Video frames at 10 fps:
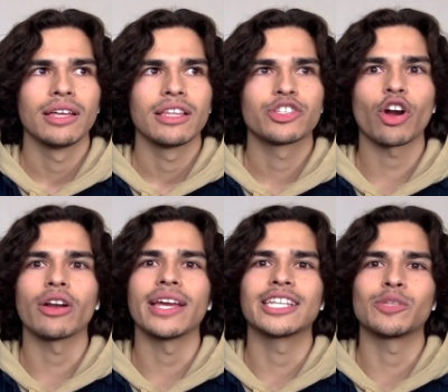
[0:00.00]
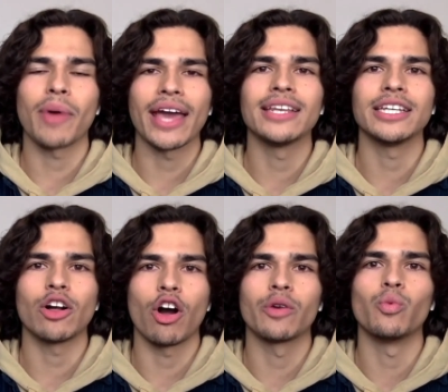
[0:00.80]
start
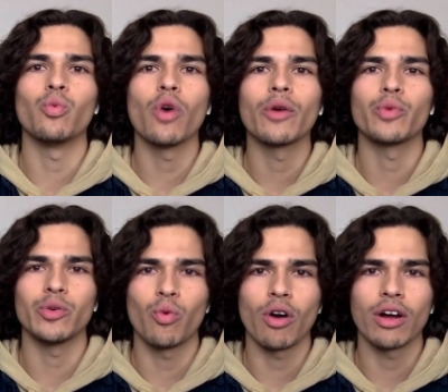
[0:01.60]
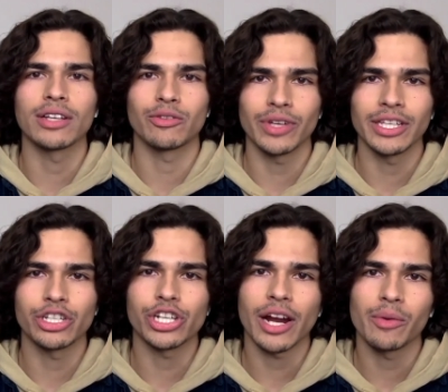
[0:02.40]
expanding on what we want to really
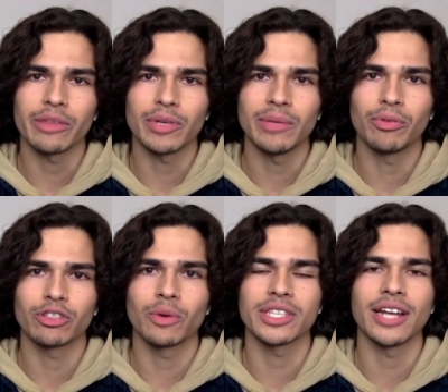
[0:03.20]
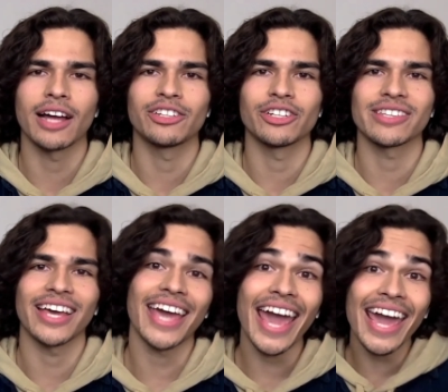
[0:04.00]
share with people. So it's not just
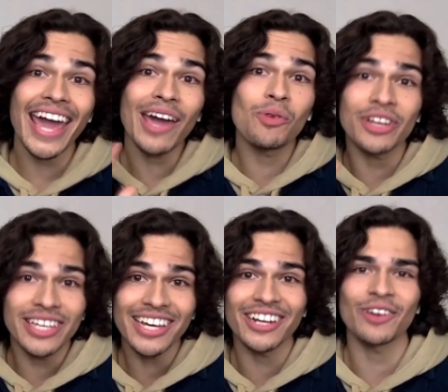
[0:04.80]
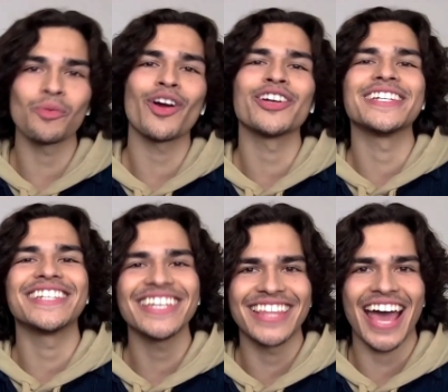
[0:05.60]
like, hey, we're here, we already
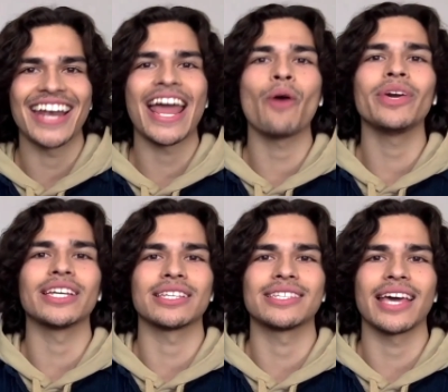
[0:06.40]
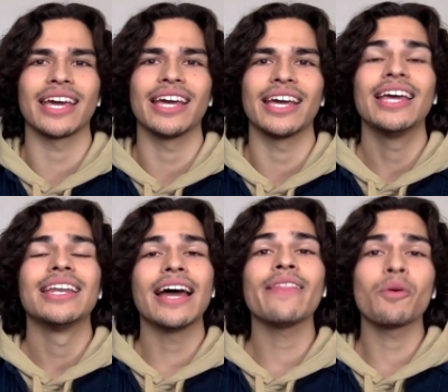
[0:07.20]
did that. Now we get to say,
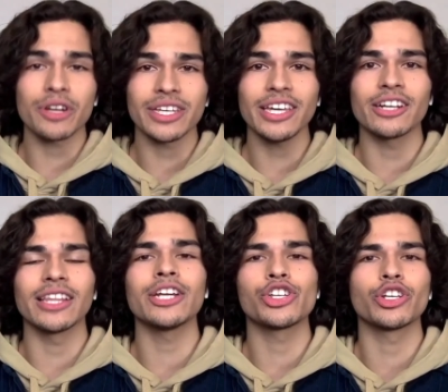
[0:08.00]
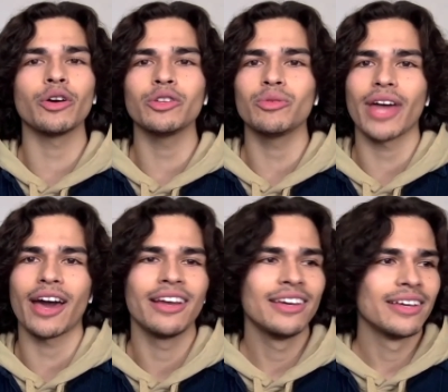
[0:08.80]
now that we're here, let us show you that